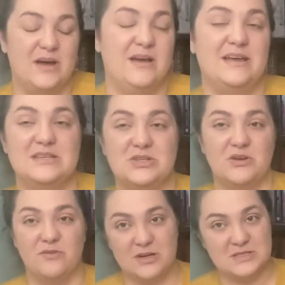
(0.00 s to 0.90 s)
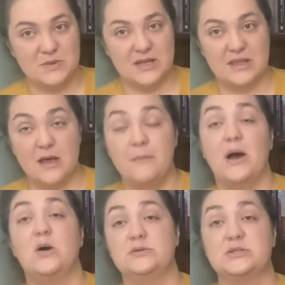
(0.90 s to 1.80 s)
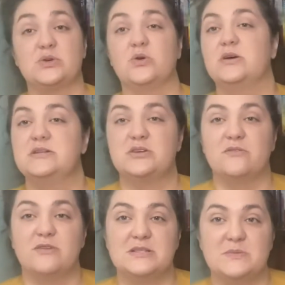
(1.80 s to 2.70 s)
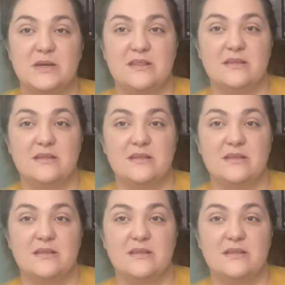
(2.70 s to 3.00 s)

is good friends with. My oldest girl is good friends with.